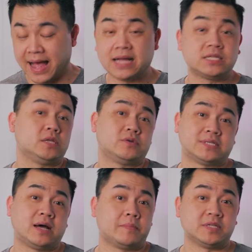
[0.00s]
as little
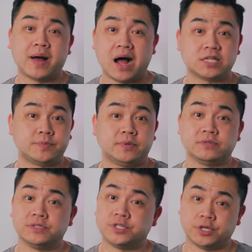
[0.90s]
time as possible
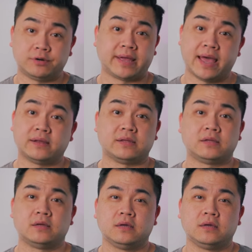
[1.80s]
during edit.